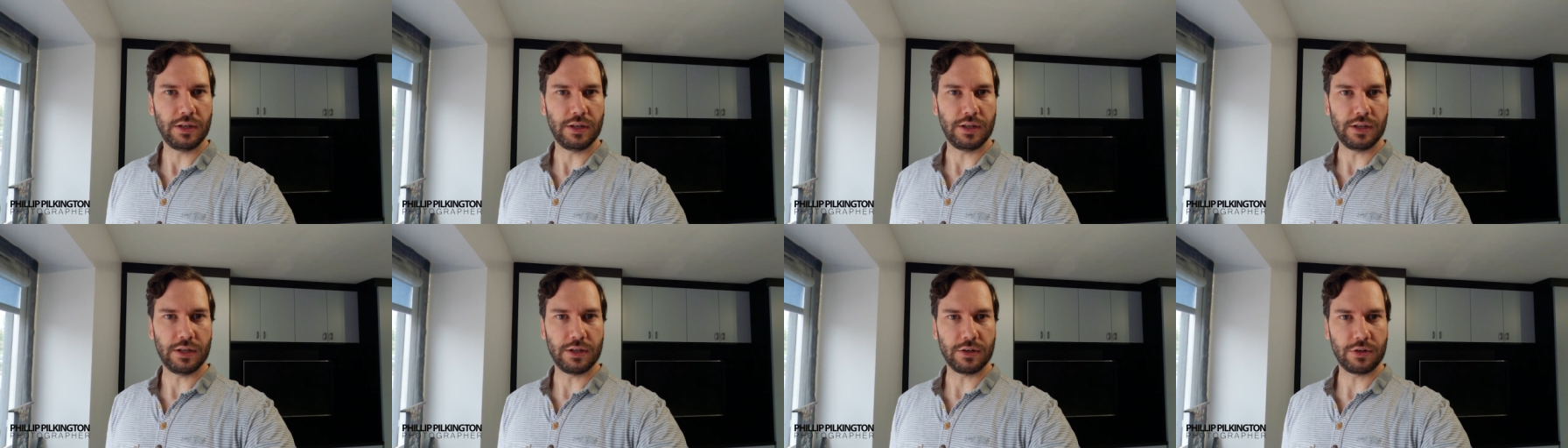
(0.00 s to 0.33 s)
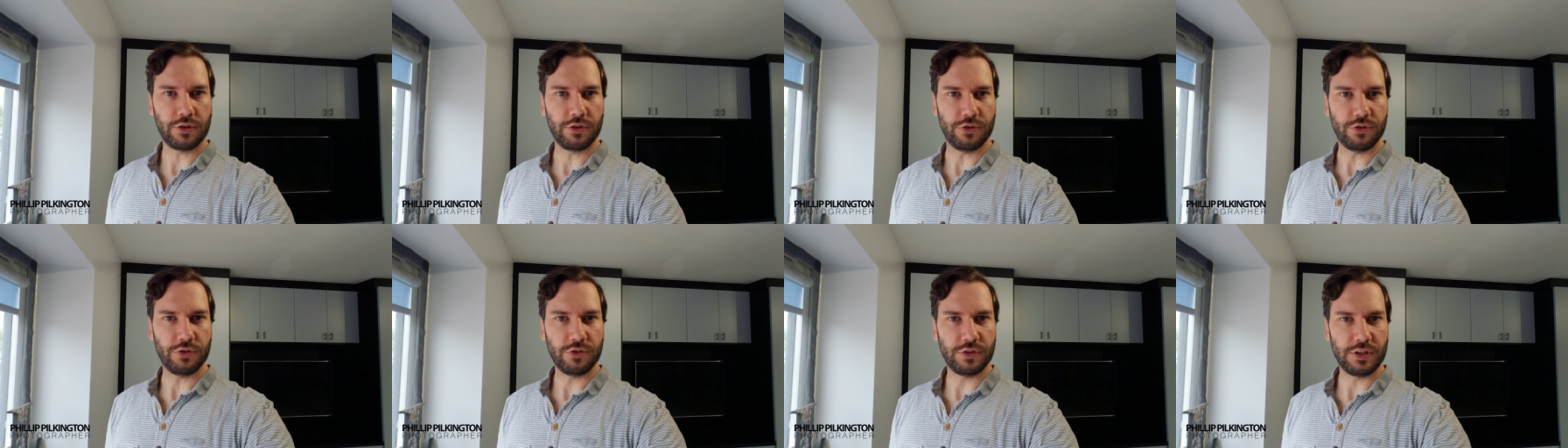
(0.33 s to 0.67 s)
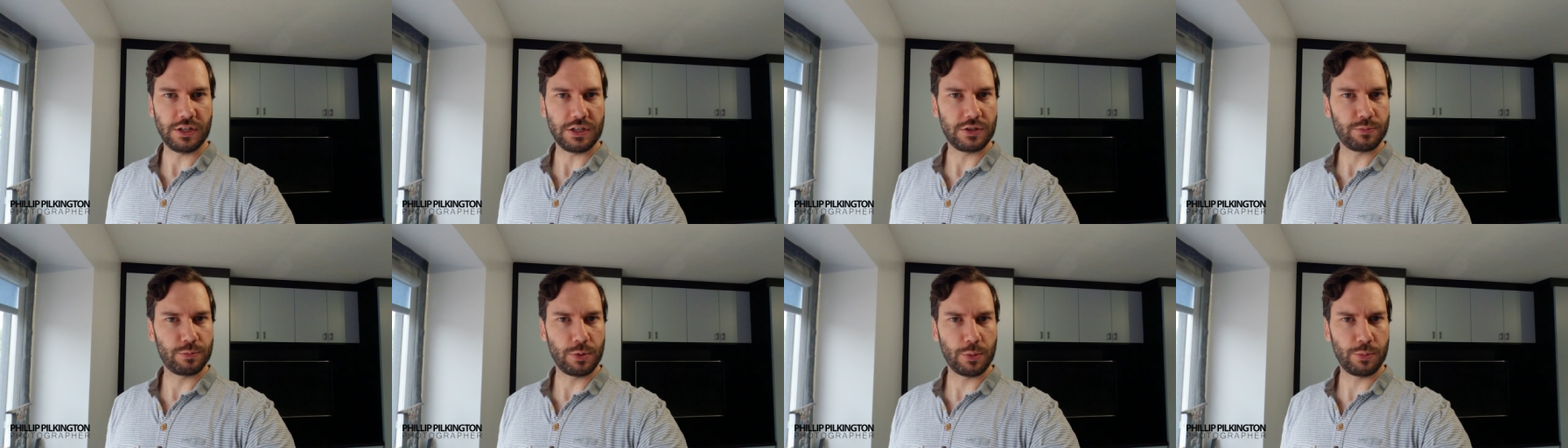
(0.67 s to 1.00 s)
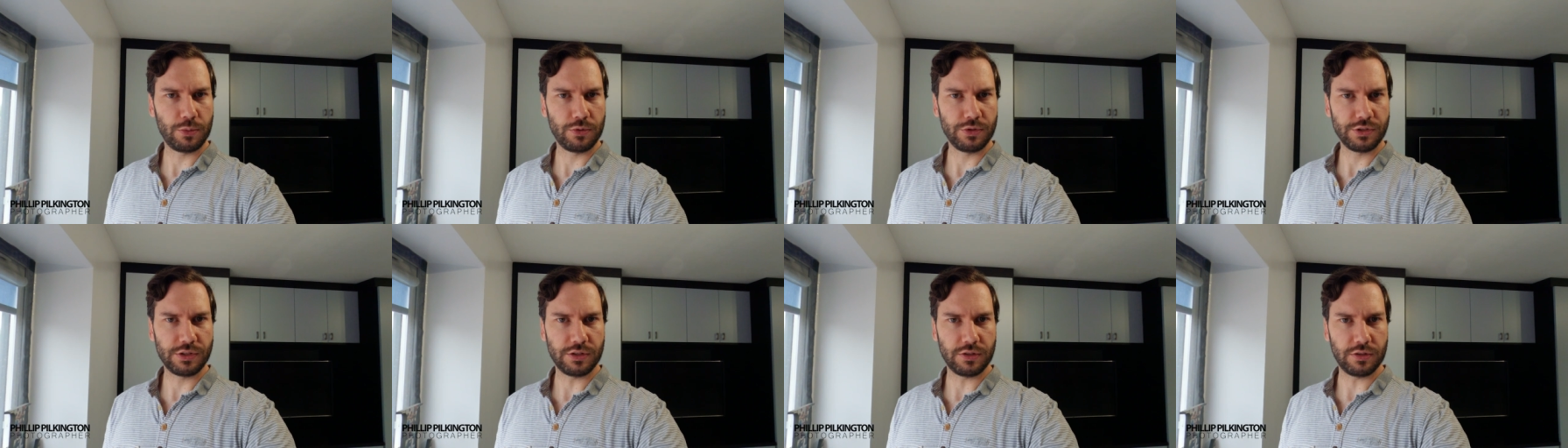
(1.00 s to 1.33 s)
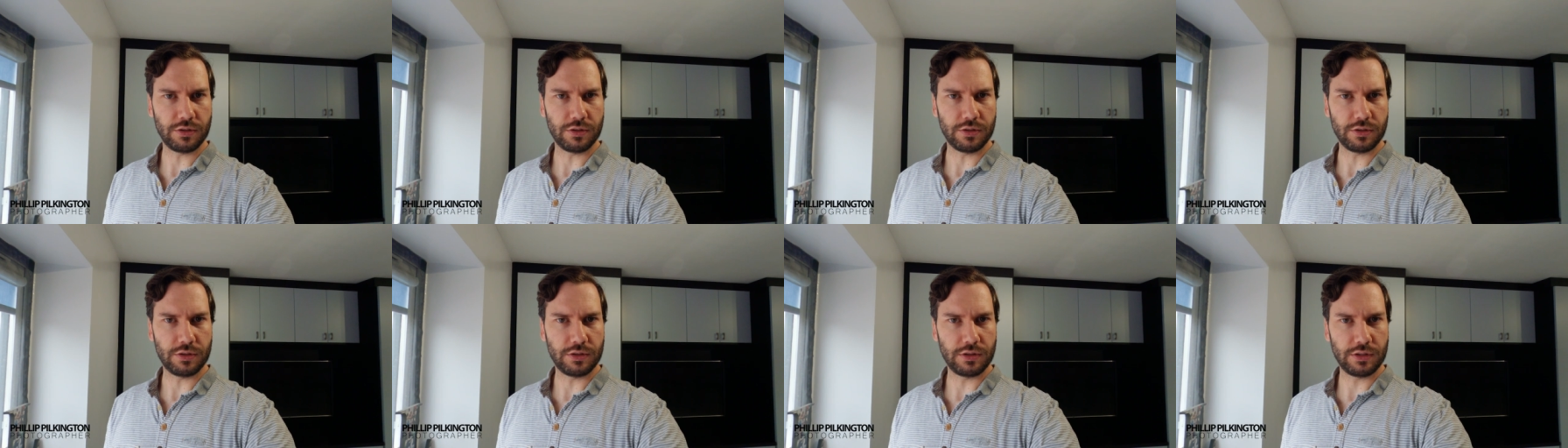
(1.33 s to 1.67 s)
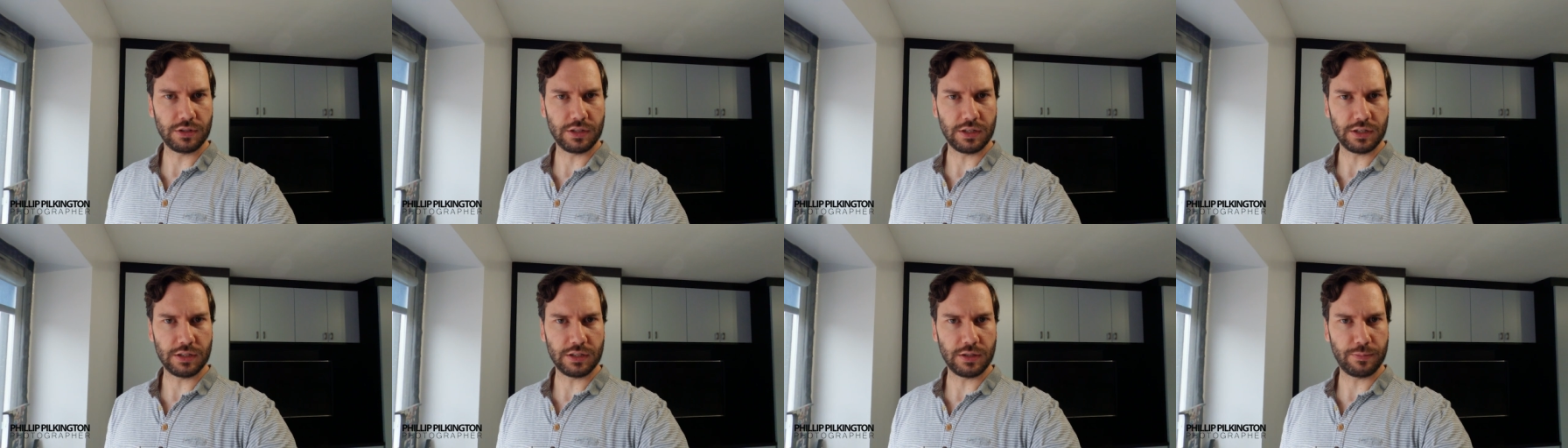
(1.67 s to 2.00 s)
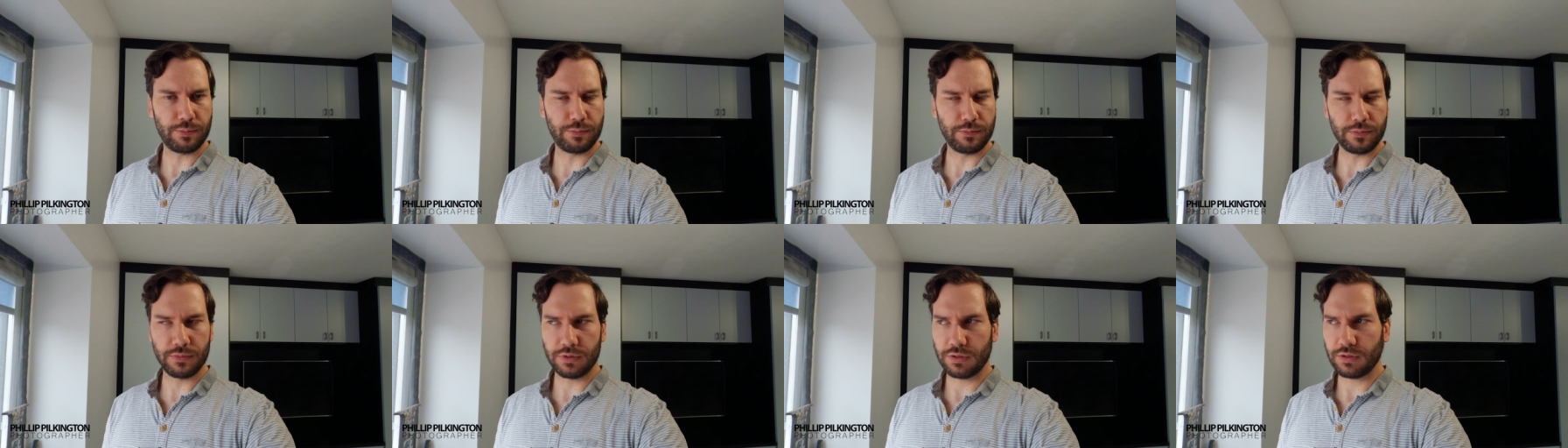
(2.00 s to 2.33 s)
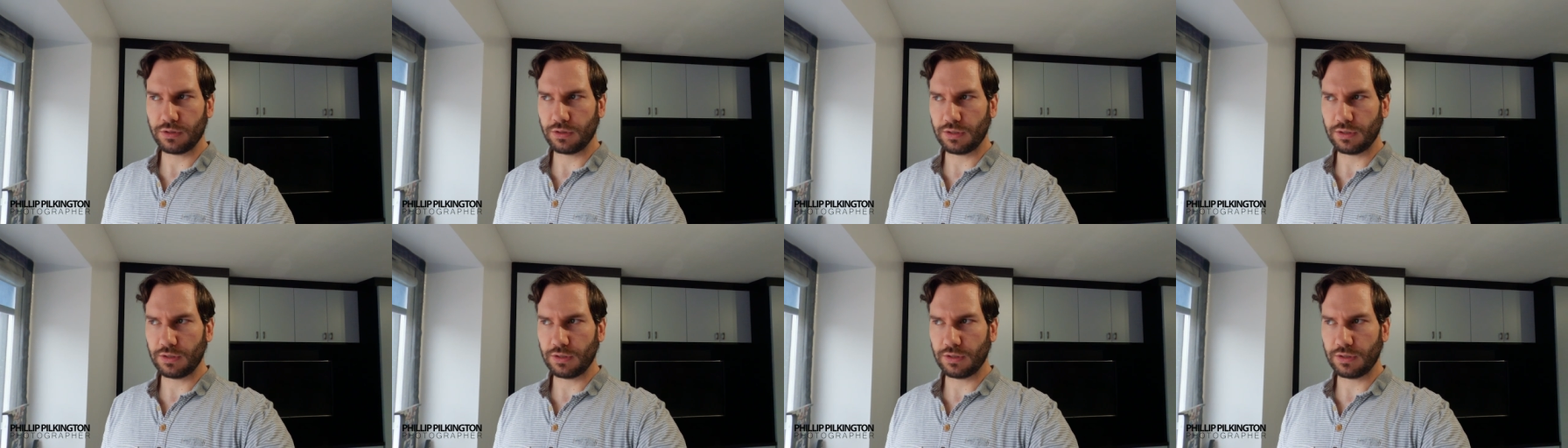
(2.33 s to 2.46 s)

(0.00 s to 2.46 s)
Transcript: because uh, these bubbles, are, the, the